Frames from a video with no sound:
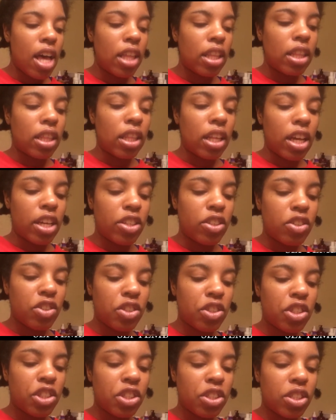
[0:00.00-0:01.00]

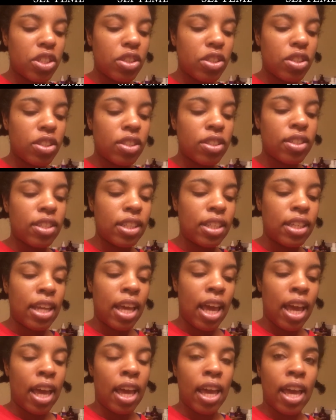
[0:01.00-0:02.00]
Lunch
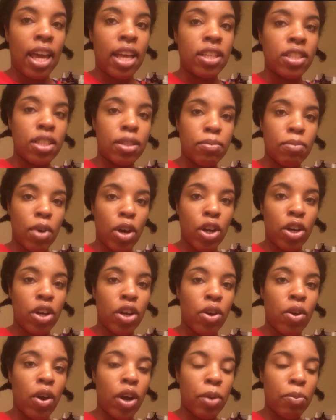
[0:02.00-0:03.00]
today and
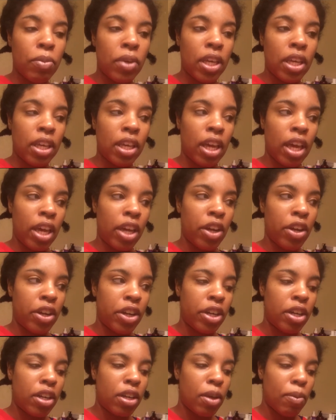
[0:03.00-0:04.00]
tomorrow are being
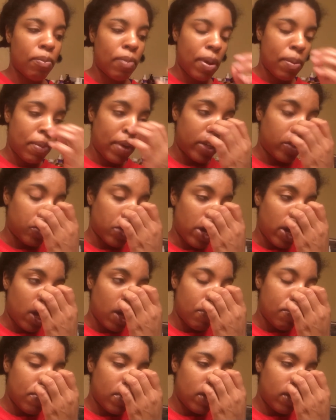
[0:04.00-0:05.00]
catered by my
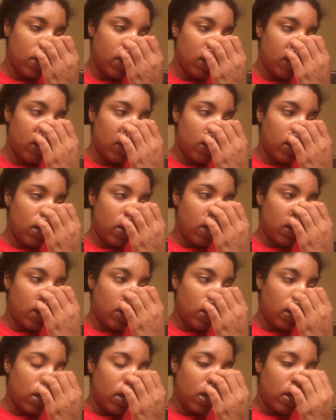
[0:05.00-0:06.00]
job.
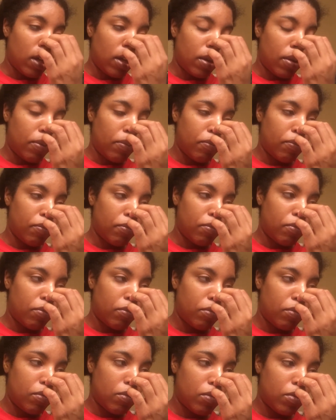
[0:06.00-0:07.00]
Um,
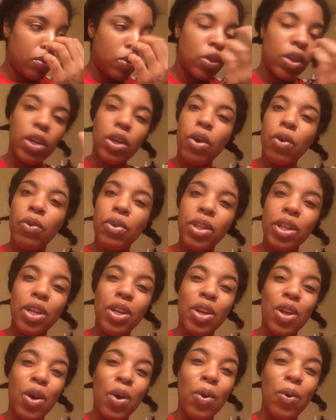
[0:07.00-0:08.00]
so I don't really
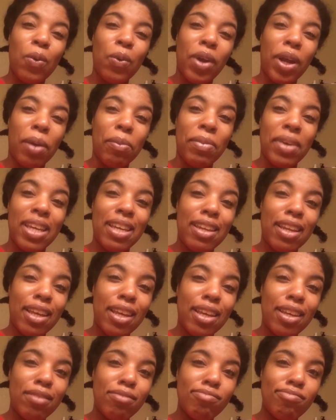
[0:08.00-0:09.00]
know what I'm
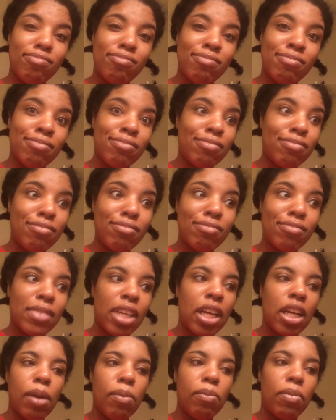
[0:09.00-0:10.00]
eating,
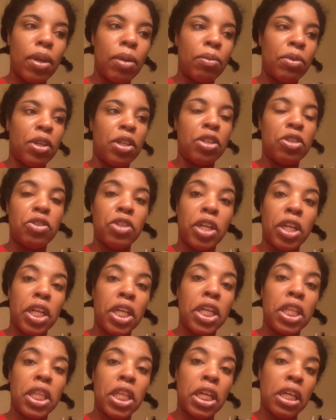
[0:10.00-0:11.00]
but I'm gonna try to
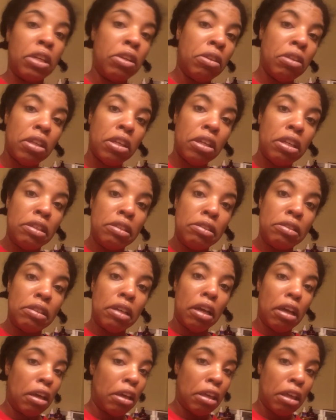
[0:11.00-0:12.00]
eat the healthiest
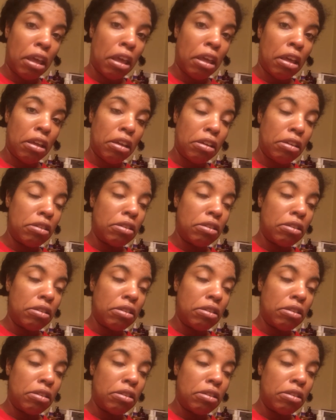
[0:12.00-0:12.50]
I can.